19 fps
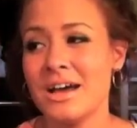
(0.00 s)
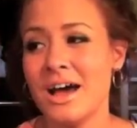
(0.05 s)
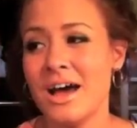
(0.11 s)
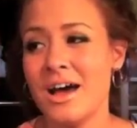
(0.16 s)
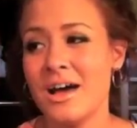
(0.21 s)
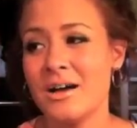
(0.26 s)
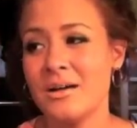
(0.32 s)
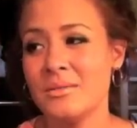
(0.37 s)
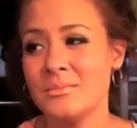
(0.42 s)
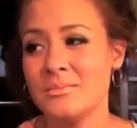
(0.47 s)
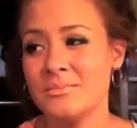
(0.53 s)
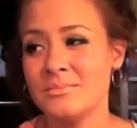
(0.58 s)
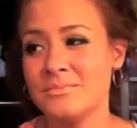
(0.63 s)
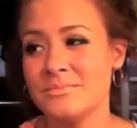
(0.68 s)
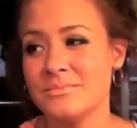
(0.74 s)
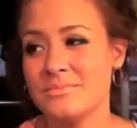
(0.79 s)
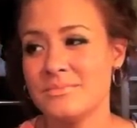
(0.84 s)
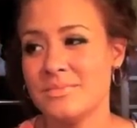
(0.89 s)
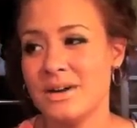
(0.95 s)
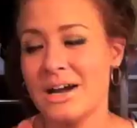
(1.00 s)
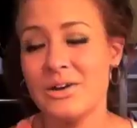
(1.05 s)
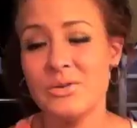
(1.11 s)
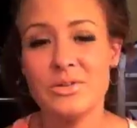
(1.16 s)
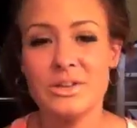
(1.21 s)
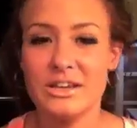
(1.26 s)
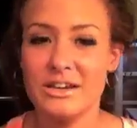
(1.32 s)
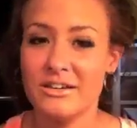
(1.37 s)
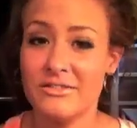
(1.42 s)
I
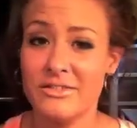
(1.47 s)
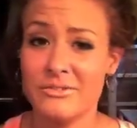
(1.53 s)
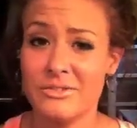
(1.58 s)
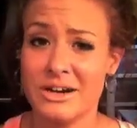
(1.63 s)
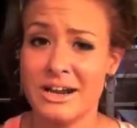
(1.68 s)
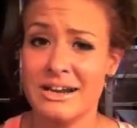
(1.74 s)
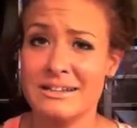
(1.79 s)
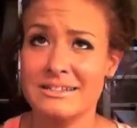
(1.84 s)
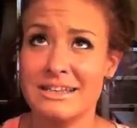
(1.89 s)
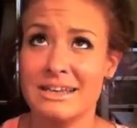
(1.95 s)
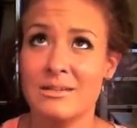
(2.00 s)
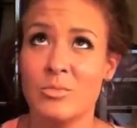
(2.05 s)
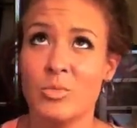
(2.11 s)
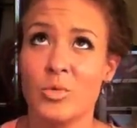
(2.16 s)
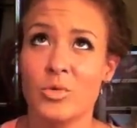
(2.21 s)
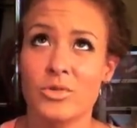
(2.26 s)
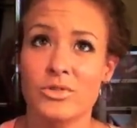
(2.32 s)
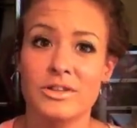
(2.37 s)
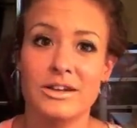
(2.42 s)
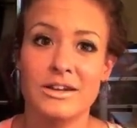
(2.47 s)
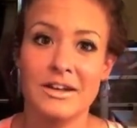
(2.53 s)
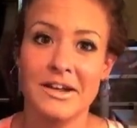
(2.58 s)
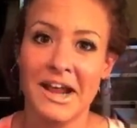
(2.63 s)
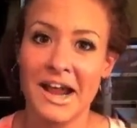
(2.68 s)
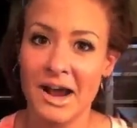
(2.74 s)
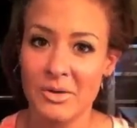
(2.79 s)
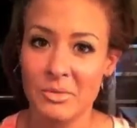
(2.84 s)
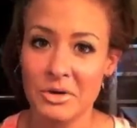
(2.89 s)
don't think I've ever had to take more than an
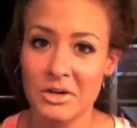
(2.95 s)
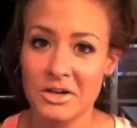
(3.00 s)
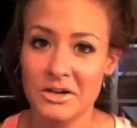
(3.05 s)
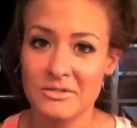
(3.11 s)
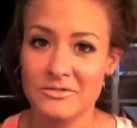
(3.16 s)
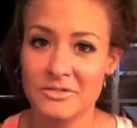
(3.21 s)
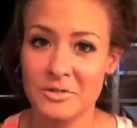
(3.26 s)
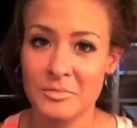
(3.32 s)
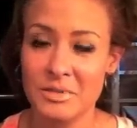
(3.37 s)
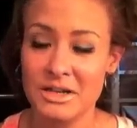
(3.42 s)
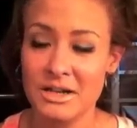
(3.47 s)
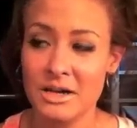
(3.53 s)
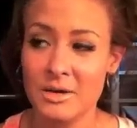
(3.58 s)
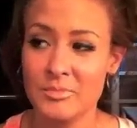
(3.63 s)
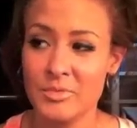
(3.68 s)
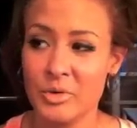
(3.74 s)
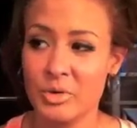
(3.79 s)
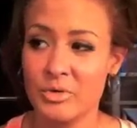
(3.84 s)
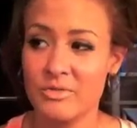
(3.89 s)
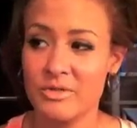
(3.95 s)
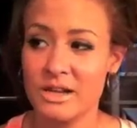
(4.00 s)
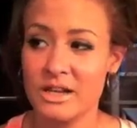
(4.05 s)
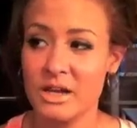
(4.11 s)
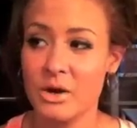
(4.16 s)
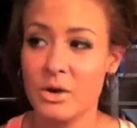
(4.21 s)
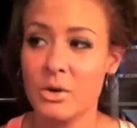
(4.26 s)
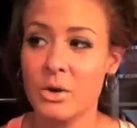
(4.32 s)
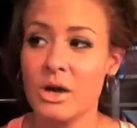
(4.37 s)
hour for me to upload a
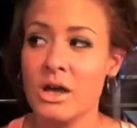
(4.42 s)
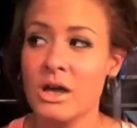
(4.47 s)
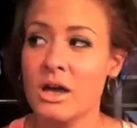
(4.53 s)
video.